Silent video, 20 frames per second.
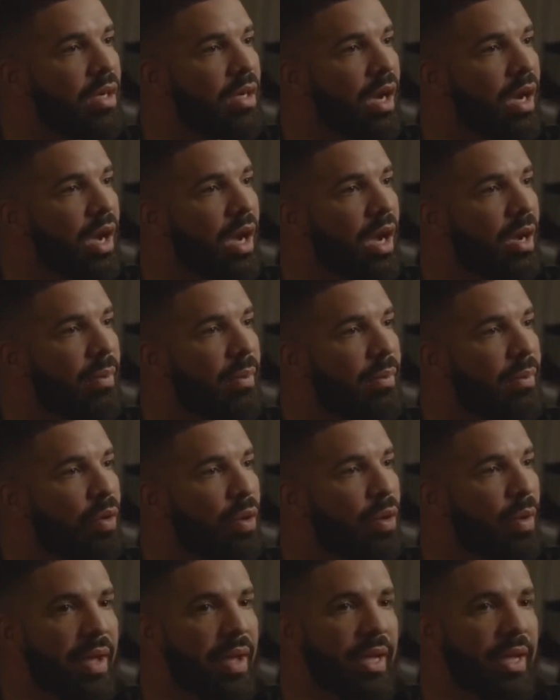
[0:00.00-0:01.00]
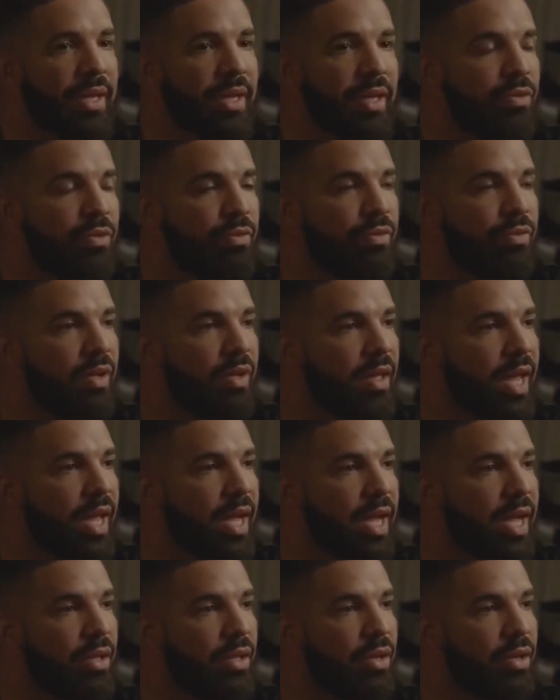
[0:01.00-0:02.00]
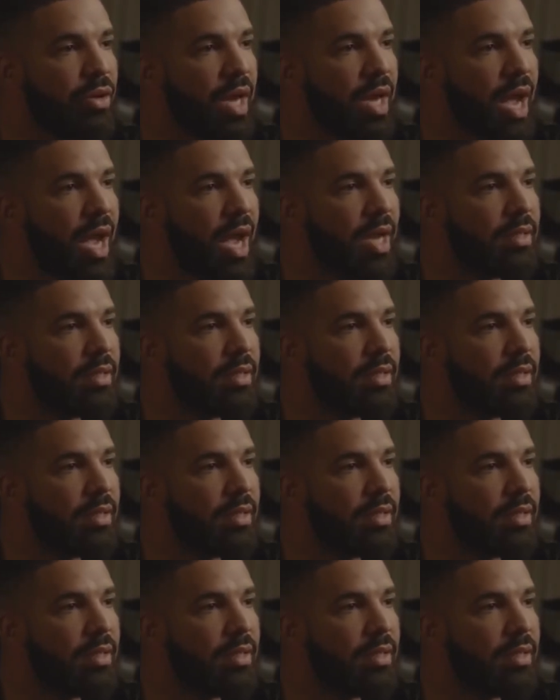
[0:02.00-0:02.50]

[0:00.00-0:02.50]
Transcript: um, or making you feel like you're not.